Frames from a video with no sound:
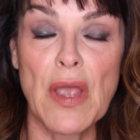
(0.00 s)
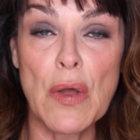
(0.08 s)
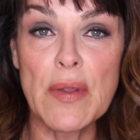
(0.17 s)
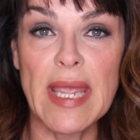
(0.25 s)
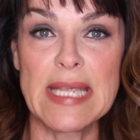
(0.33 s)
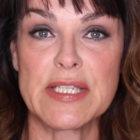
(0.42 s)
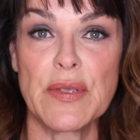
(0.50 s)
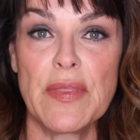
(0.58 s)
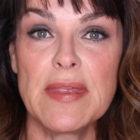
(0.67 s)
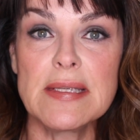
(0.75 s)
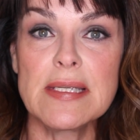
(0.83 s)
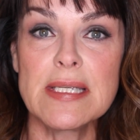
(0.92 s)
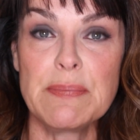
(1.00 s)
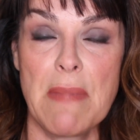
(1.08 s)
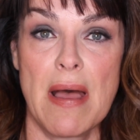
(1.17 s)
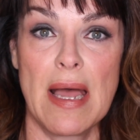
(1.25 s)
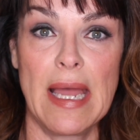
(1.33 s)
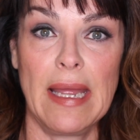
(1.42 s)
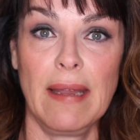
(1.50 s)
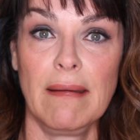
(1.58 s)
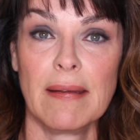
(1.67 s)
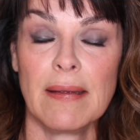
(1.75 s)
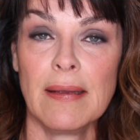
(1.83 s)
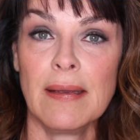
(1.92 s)
Okay, so this is
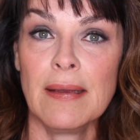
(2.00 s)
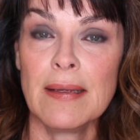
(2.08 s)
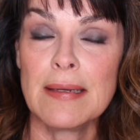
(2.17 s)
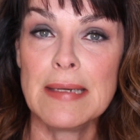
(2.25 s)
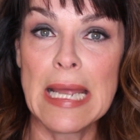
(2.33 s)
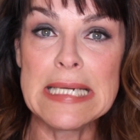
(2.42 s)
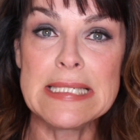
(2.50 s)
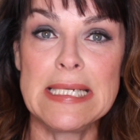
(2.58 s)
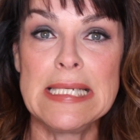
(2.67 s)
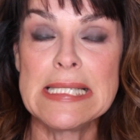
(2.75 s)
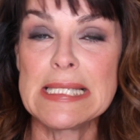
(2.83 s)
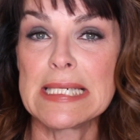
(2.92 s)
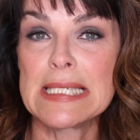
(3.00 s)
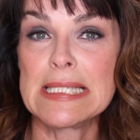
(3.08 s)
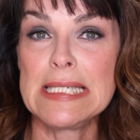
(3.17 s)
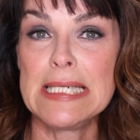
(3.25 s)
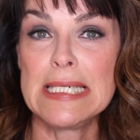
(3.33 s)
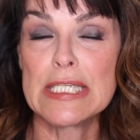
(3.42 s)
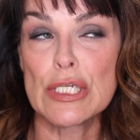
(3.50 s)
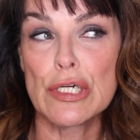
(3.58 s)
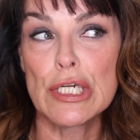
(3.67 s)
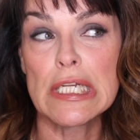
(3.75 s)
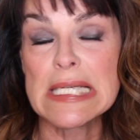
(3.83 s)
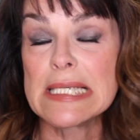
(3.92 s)
my 1960s,
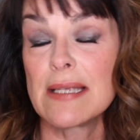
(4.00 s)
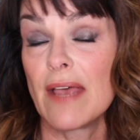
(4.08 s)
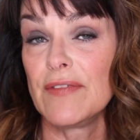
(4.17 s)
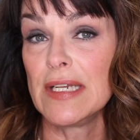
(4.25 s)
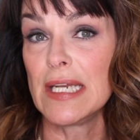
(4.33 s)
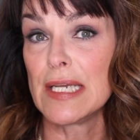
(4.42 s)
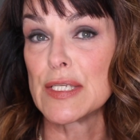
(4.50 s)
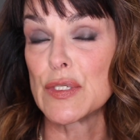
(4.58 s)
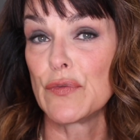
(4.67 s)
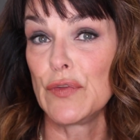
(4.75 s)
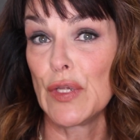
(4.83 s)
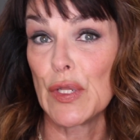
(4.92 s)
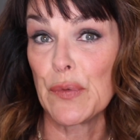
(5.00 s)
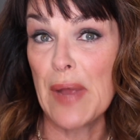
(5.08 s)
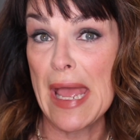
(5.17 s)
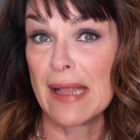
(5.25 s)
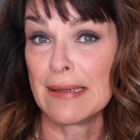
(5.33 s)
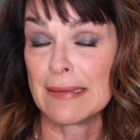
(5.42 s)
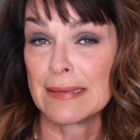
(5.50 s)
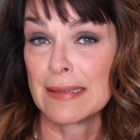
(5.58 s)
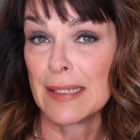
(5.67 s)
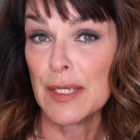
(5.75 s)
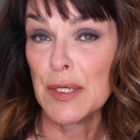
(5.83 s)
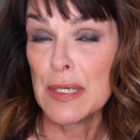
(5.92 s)
early 70s Sophia Loren
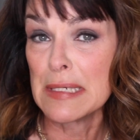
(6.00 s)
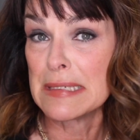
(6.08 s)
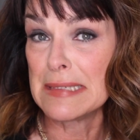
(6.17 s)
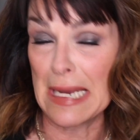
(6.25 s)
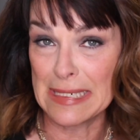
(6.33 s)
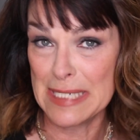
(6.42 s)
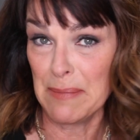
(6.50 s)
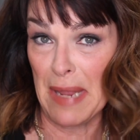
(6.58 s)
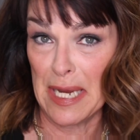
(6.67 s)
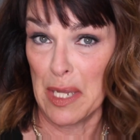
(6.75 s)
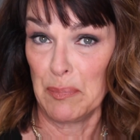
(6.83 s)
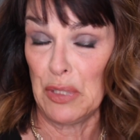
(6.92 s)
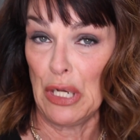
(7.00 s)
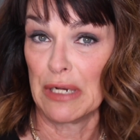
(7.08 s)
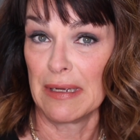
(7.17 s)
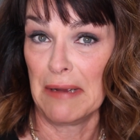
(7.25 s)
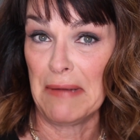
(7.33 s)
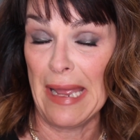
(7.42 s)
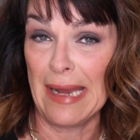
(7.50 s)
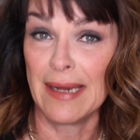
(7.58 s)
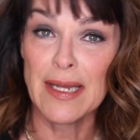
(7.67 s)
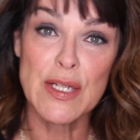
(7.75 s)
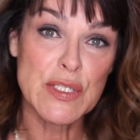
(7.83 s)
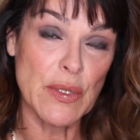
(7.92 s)
sexy makeup look.
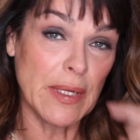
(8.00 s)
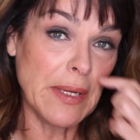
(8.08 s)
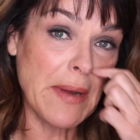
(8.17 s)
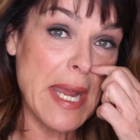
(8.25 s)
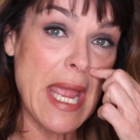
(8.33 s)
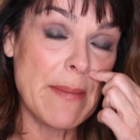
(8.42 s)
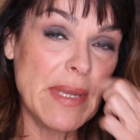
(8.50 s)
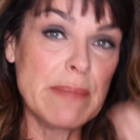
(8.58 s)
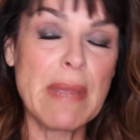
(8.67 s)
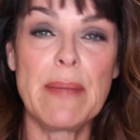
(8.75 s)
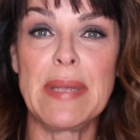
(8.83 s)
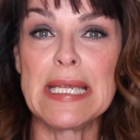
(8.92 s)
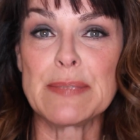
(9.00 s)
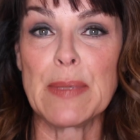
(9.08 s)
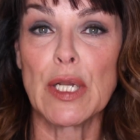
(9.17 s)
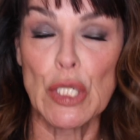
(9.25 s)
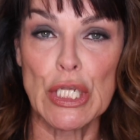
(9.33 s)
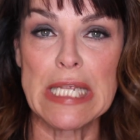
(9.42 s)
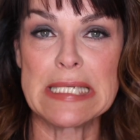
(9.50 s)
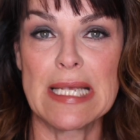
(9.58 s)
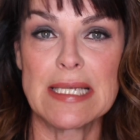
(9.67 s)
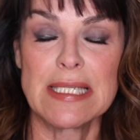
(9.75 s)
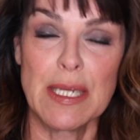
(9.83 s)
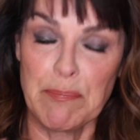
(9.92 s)
Okay. So here I am in my basement looking
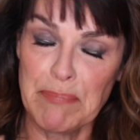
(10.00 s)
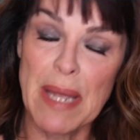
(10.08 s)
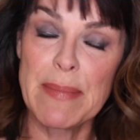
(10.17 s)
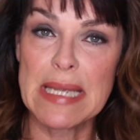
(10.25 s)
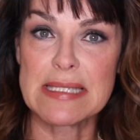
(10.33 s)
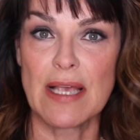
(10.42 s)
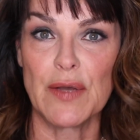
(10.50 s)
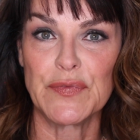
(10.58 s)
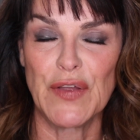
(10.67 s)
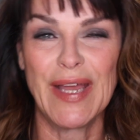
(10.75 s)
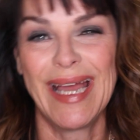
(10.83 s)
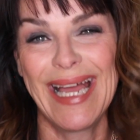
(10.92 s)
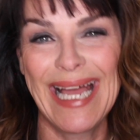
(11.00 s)
sexy by myself.